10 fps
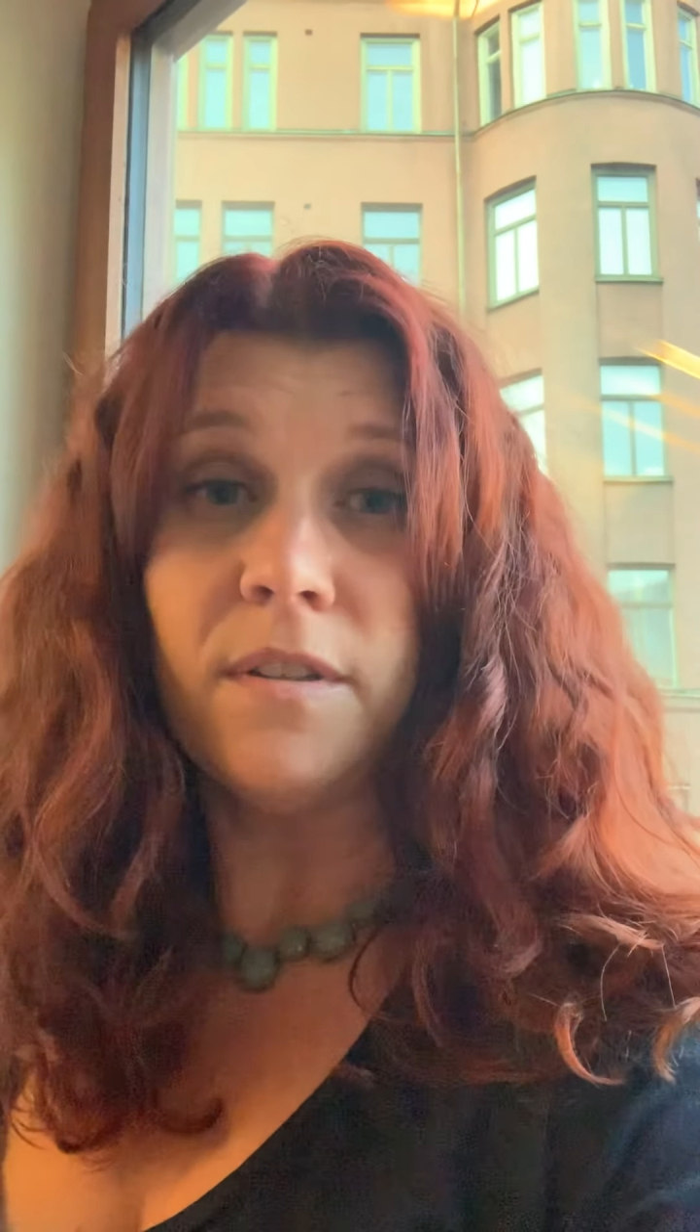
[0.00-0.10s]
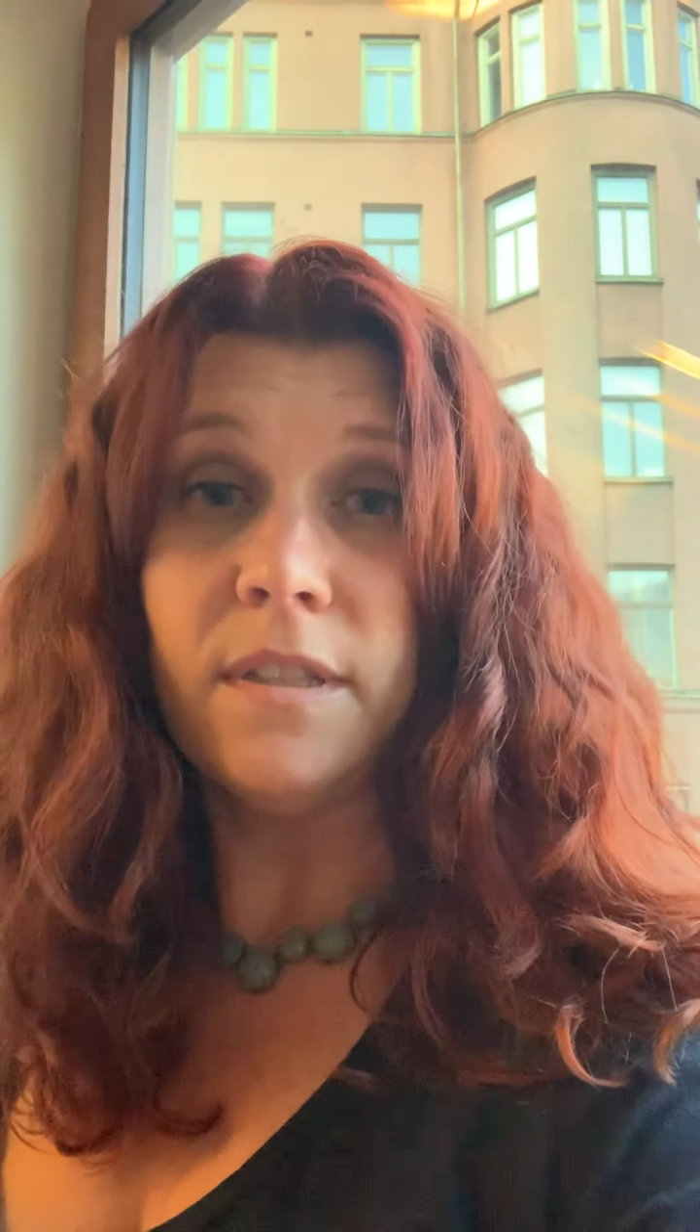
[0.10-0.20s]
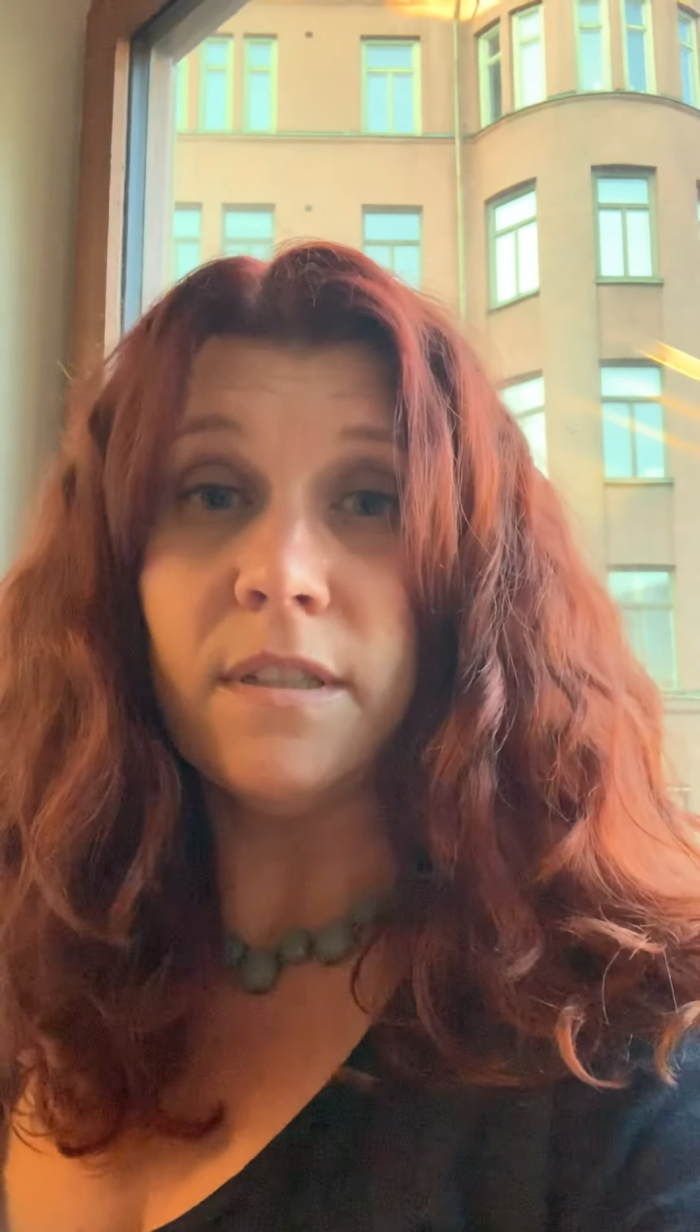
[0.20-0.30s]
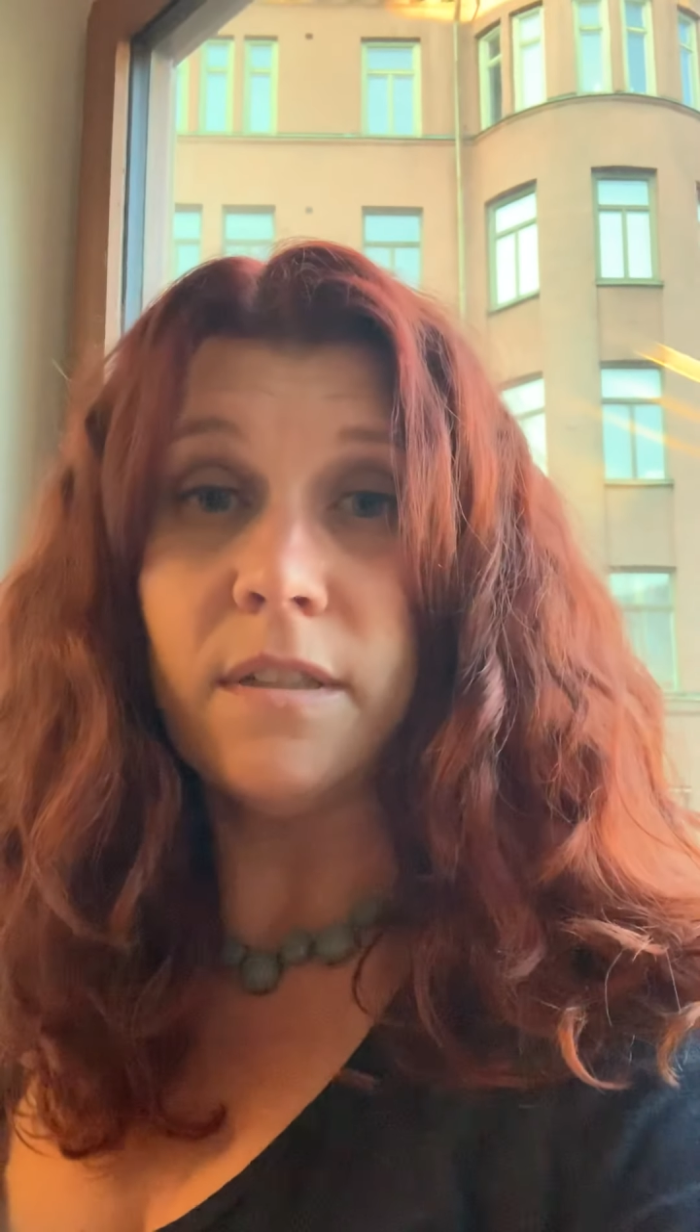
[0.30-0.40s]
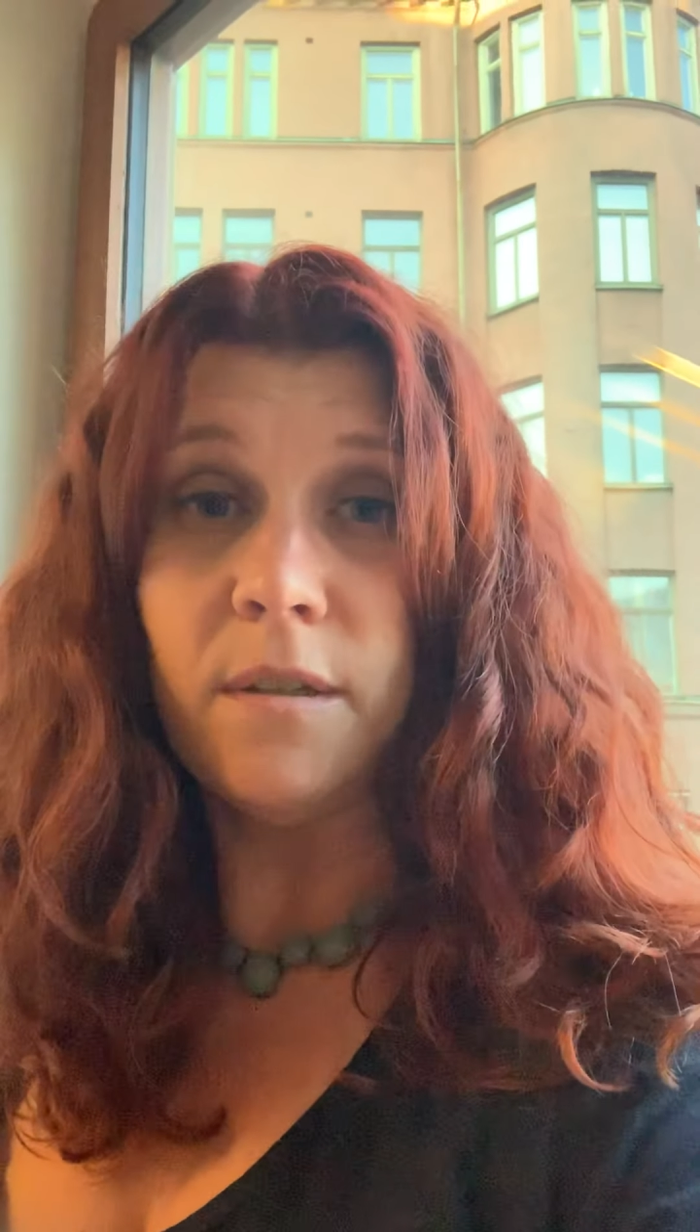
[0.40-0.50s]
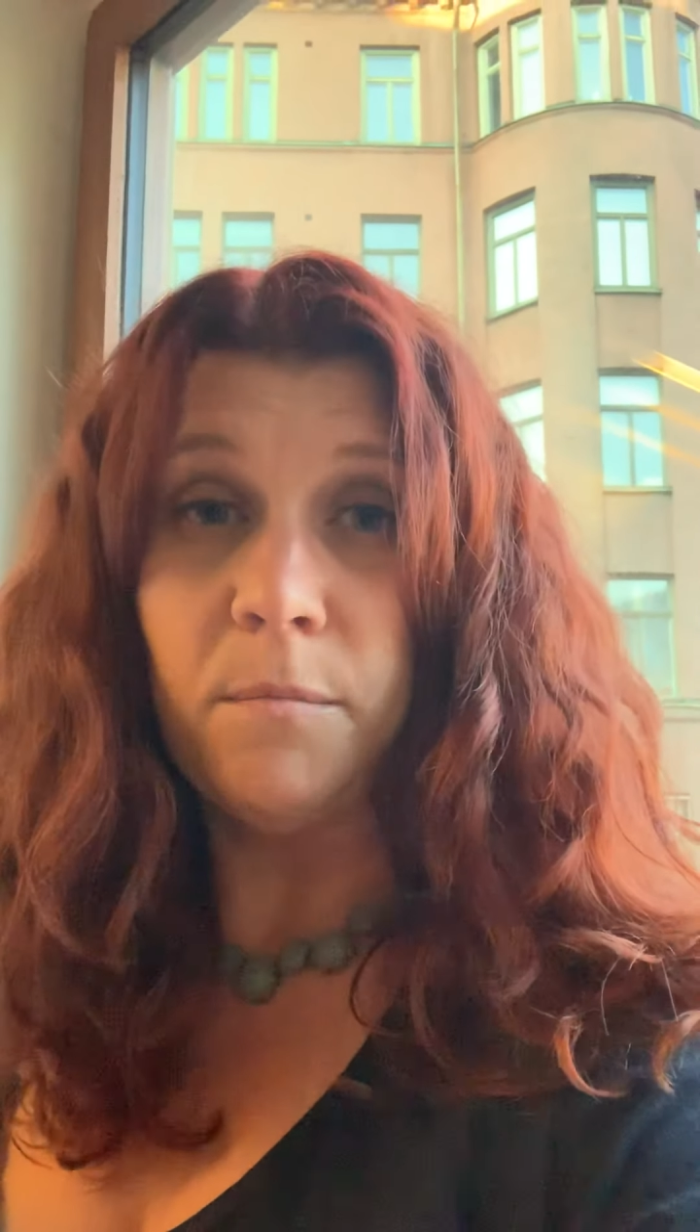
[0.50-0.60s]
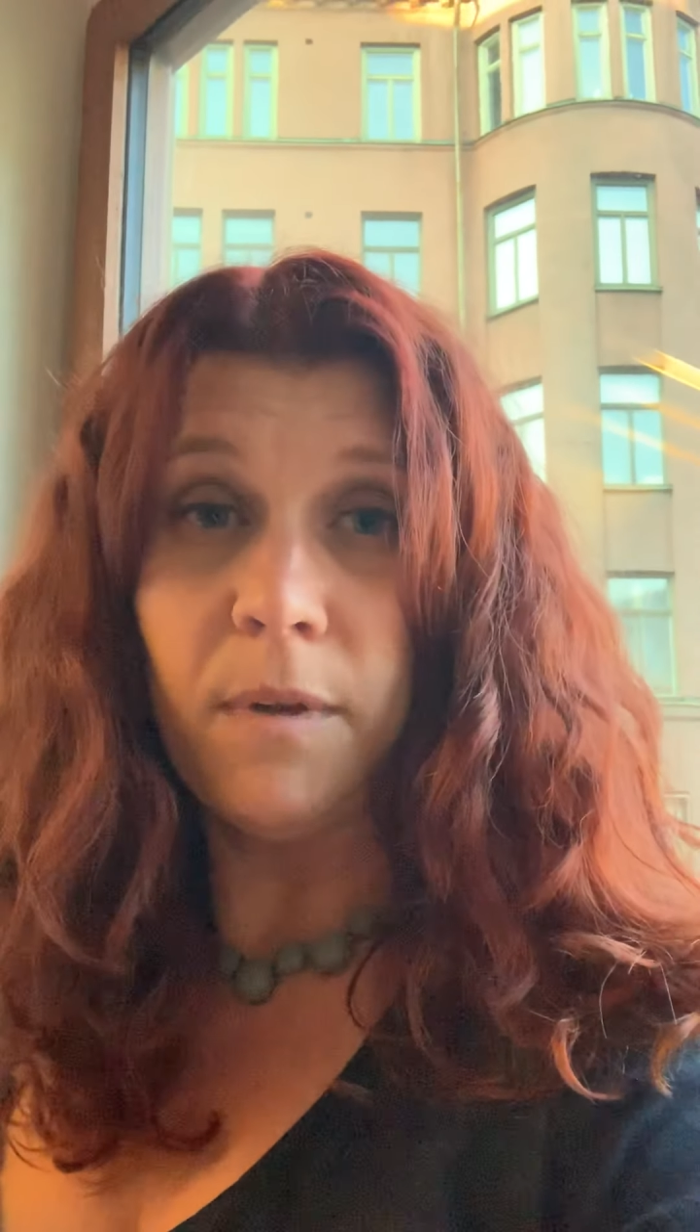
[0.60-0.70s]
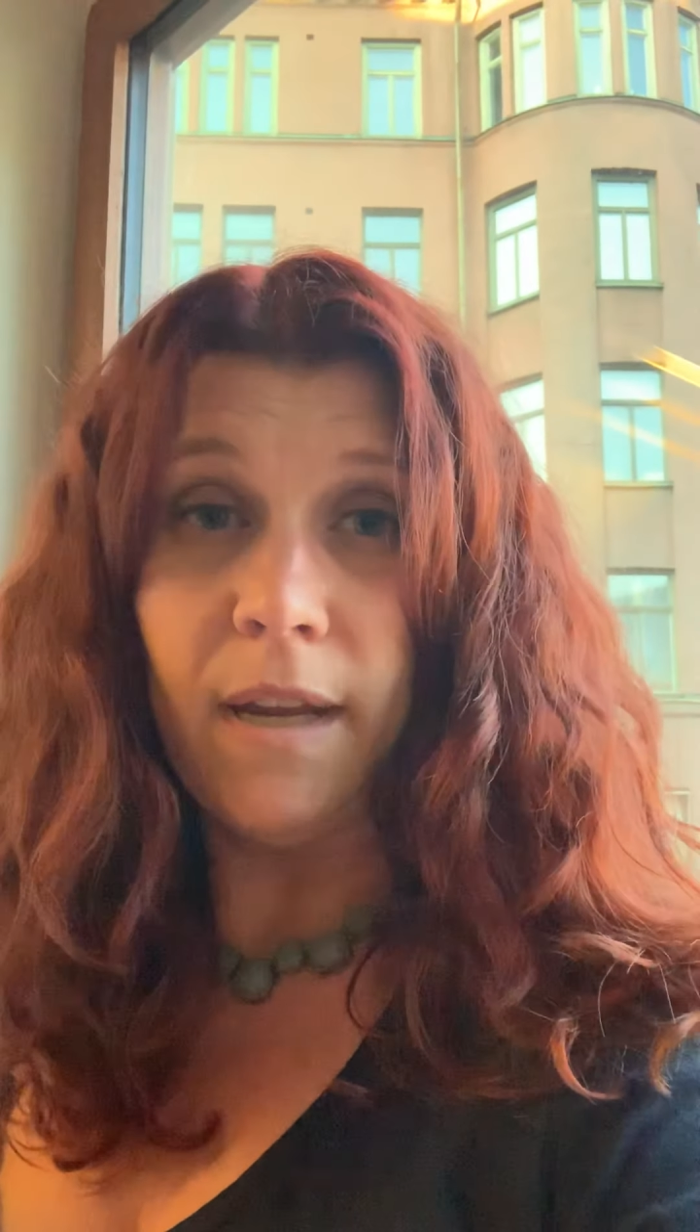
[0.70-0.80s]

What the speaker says: system?